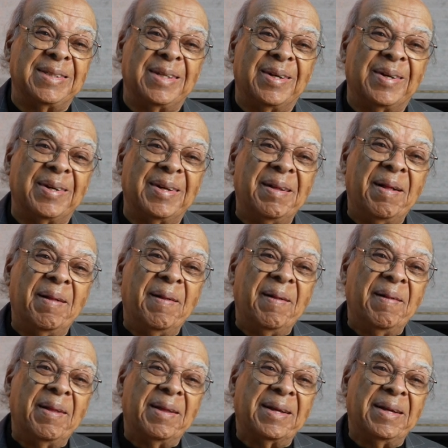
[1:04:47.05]
You know,
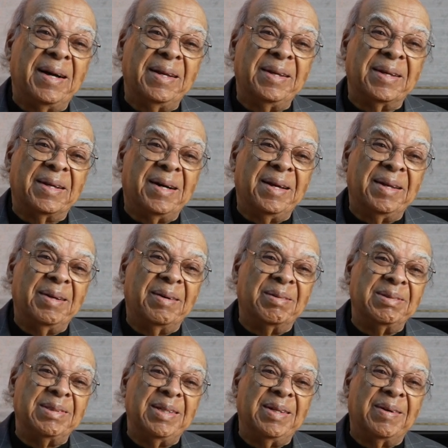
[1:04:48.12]
condo the
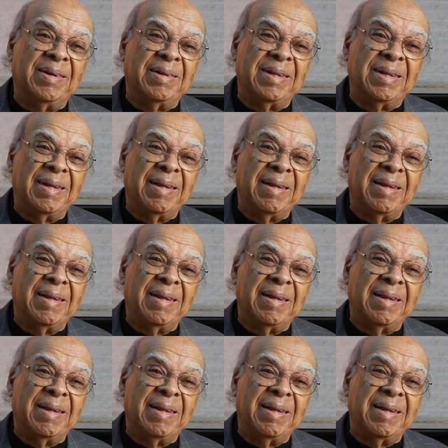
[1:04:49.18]
condos. You know, and